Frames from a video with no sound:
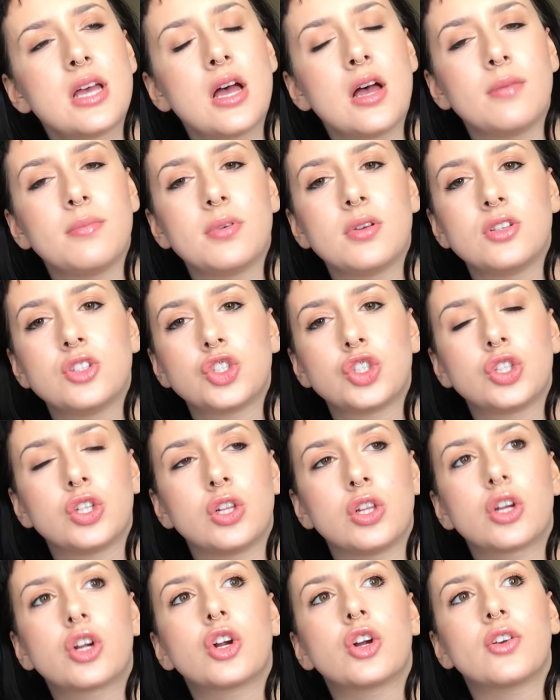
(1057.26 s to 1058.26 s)
up?
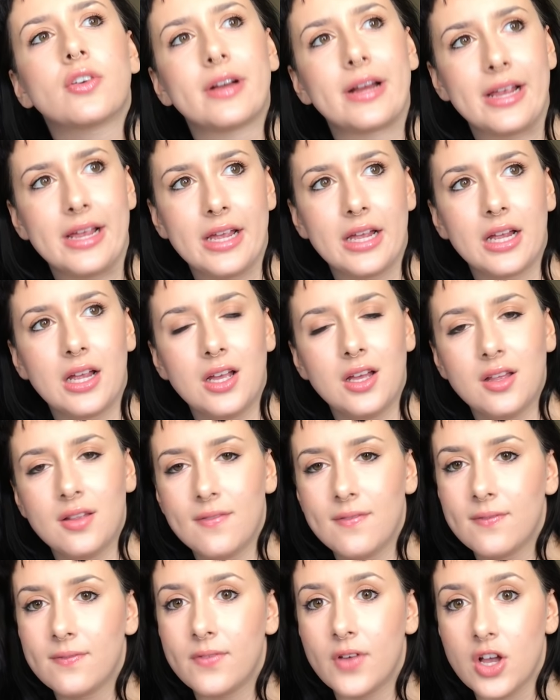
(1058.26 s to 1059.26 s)
Slurring,
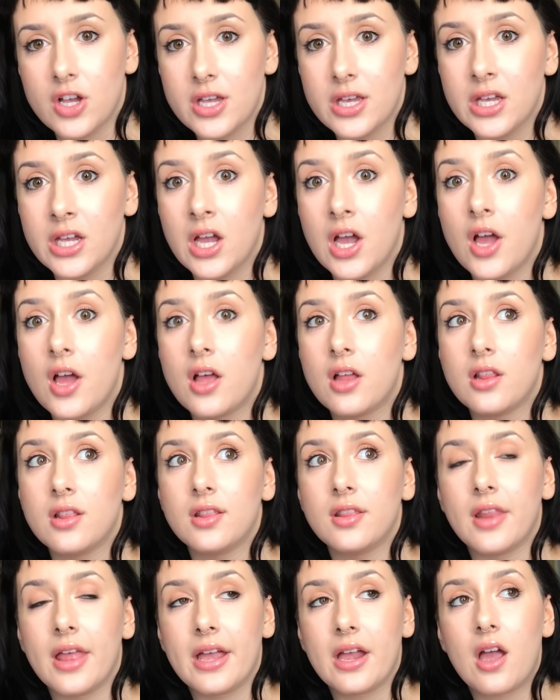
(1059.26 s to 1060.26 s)
fucking,
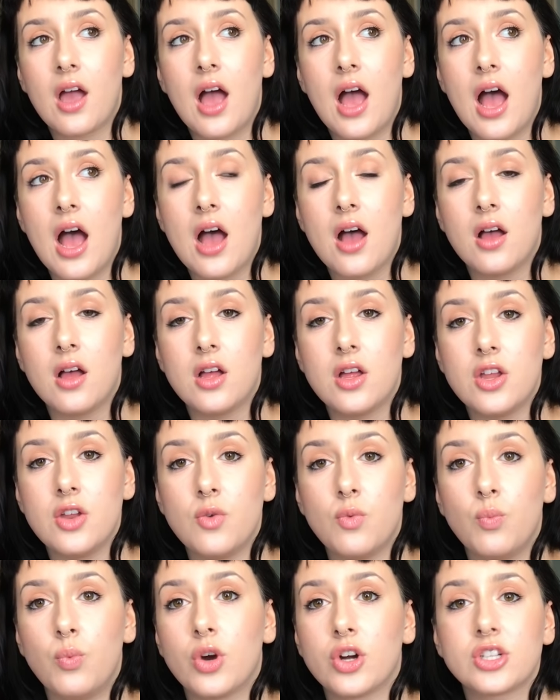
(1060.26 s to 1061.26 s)
like,
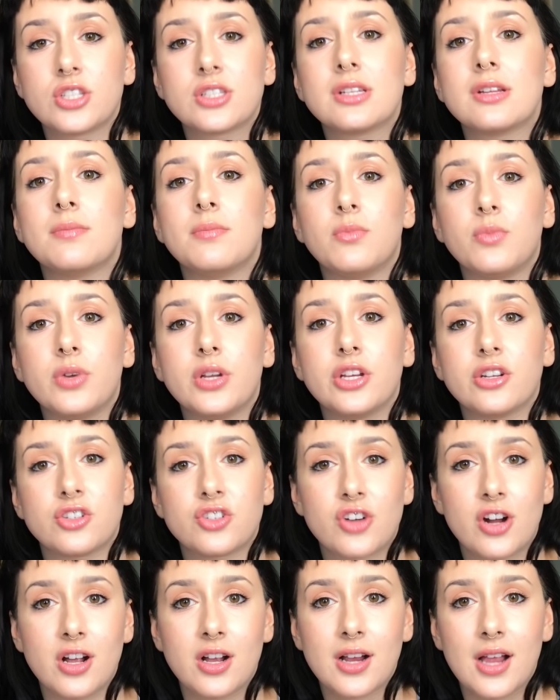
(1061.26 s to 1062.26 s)
worse than when you're
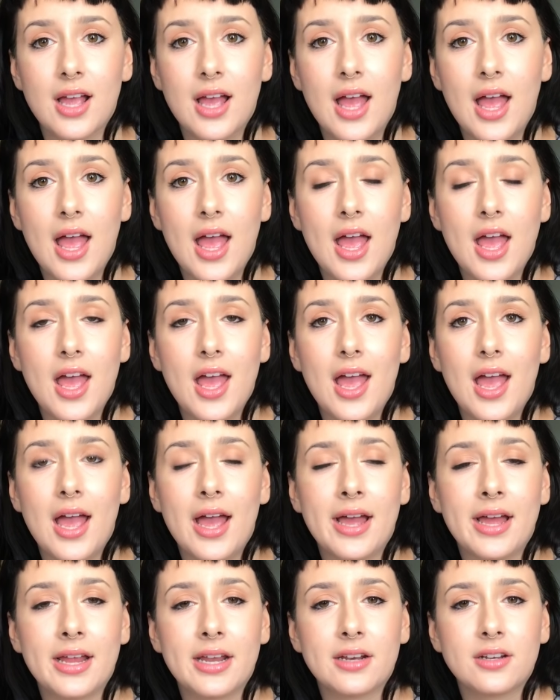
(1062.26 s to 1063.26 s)
drunk,
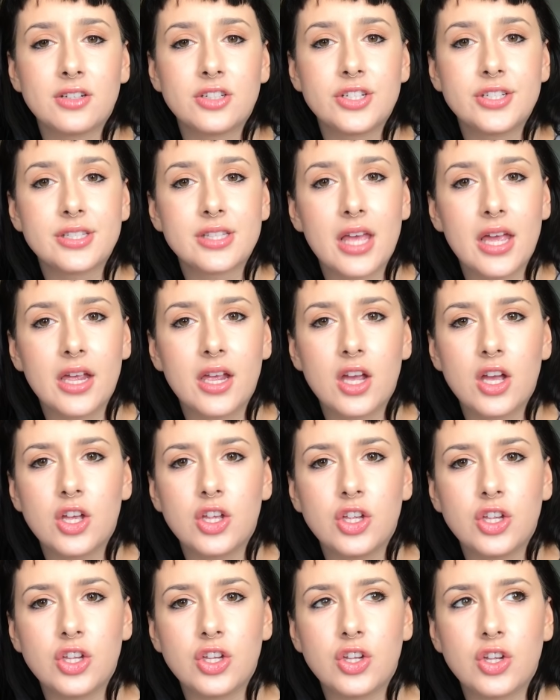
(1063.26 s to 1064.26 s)
and she's like,
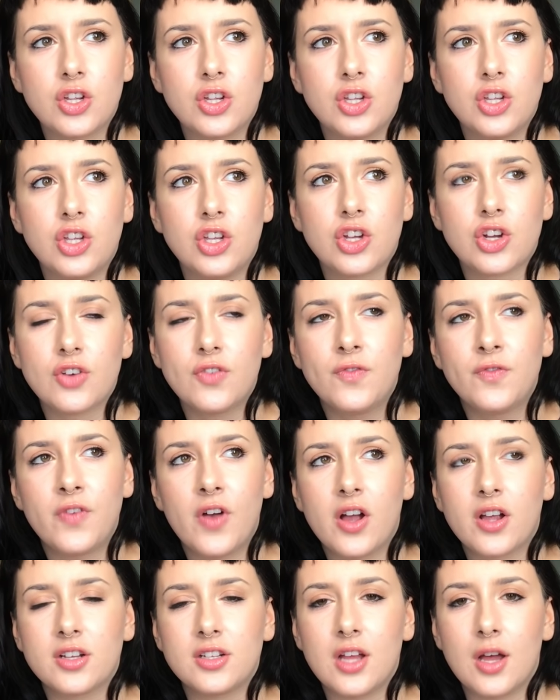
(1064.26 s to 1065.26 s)
you're
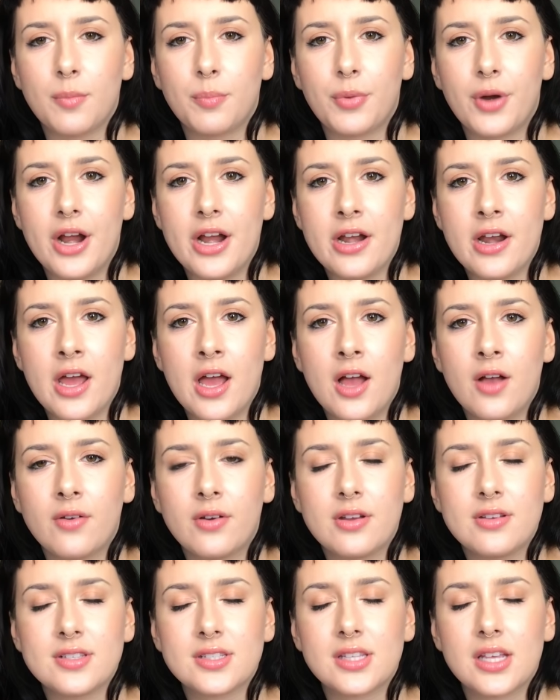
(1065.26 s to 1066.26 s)
fucked up right now,
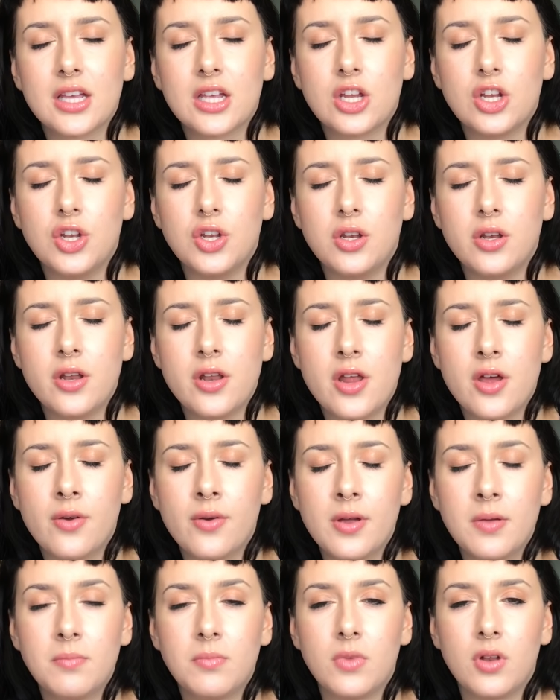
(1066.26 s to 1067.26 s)
and I was like, no,
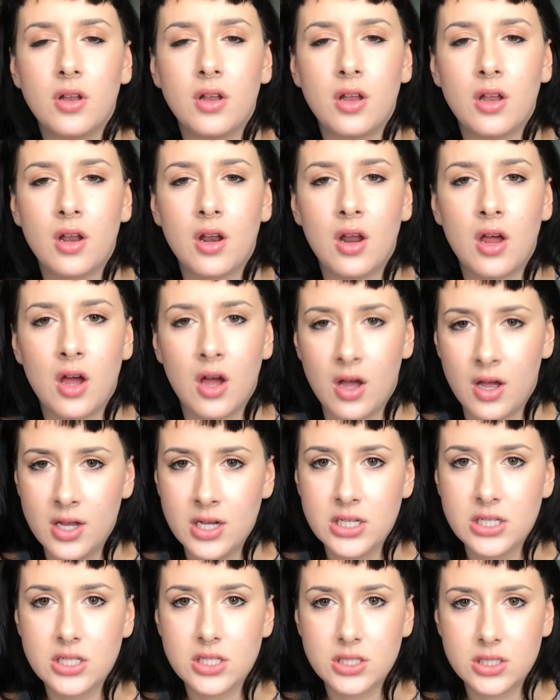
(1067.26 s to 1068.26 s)
I'm not,
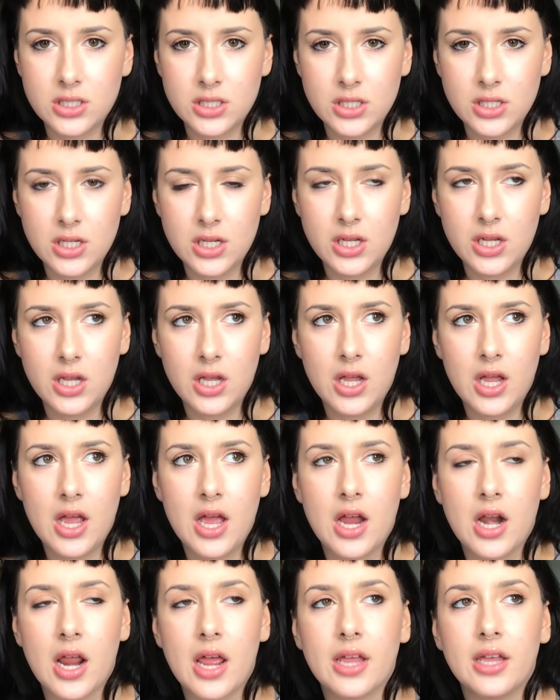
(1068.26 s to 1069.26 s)

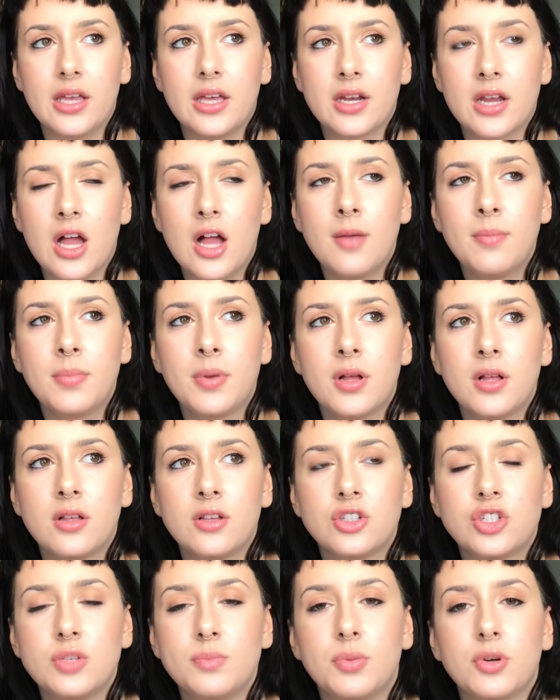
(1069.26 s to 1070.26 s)
and I get up,
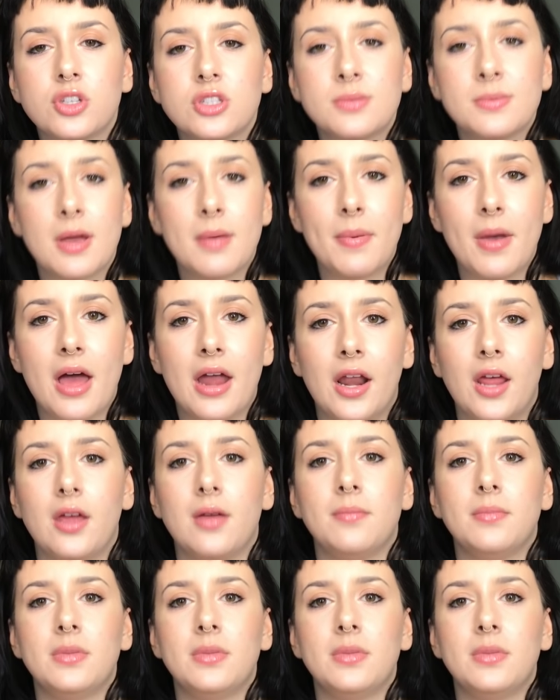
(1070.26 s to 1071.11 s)
she pulls me up, and I